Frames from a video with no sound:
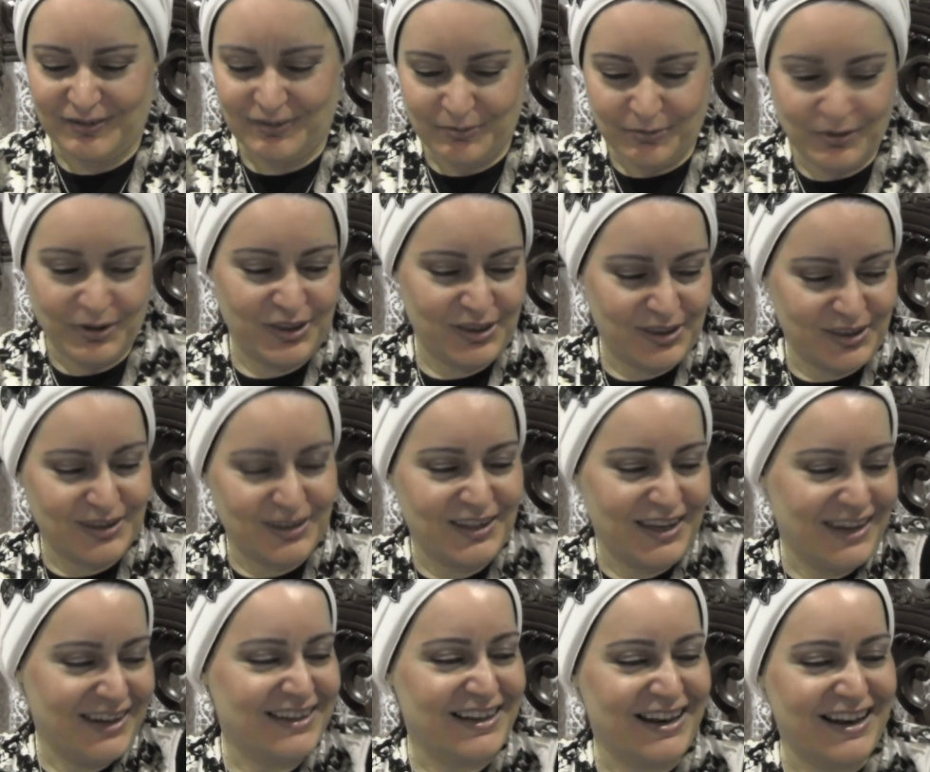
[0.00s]
we
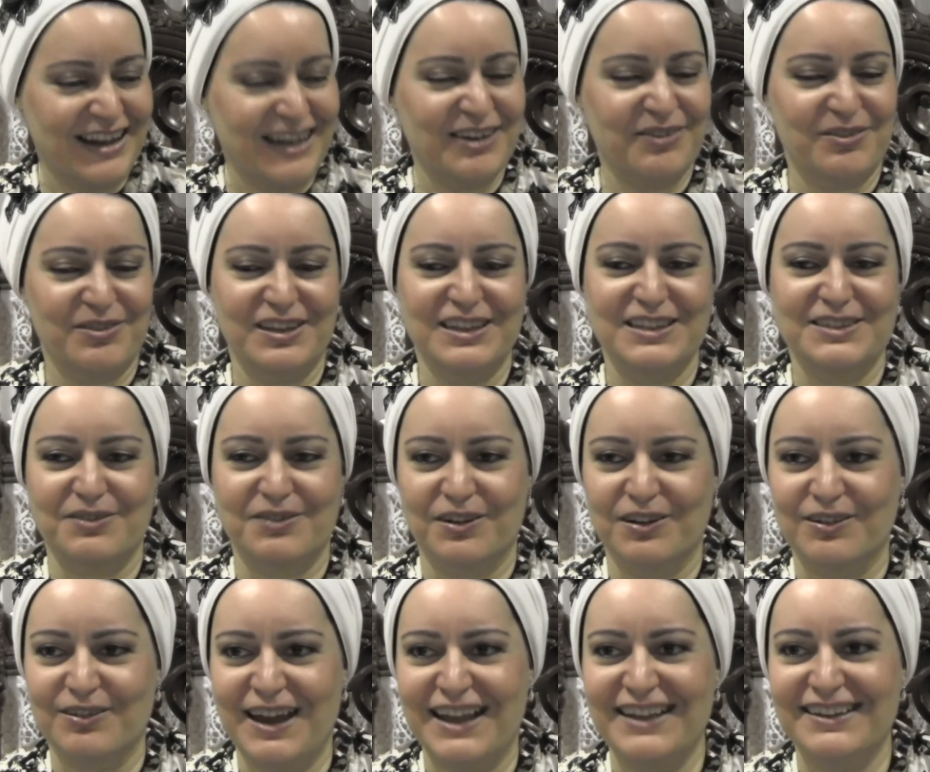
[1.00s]
take a lot of things for
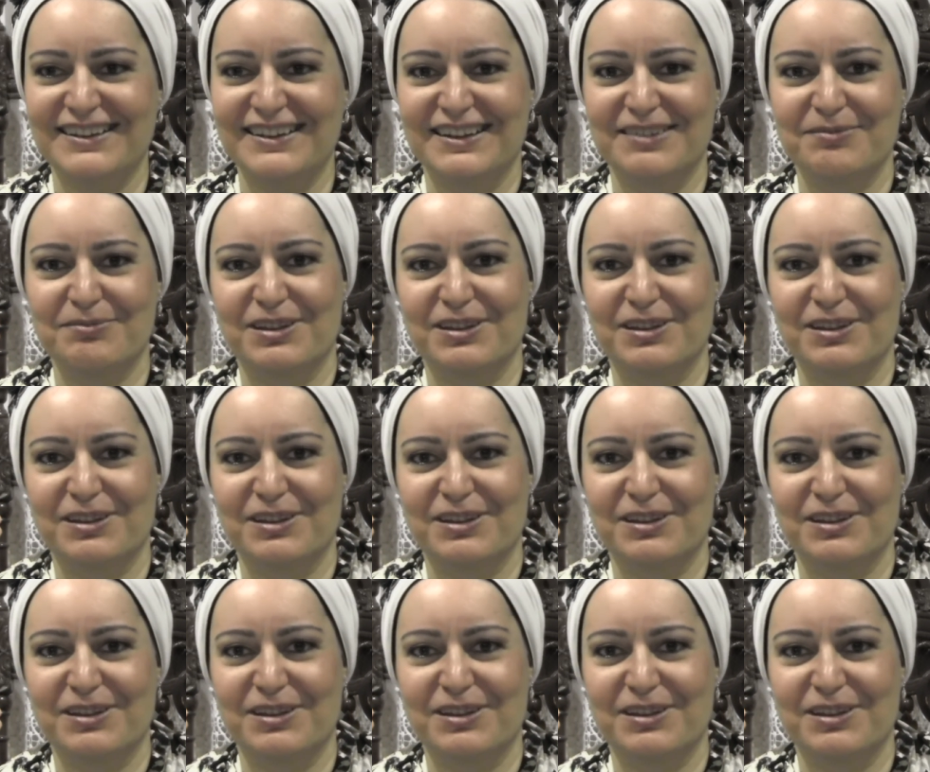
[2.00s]
granted,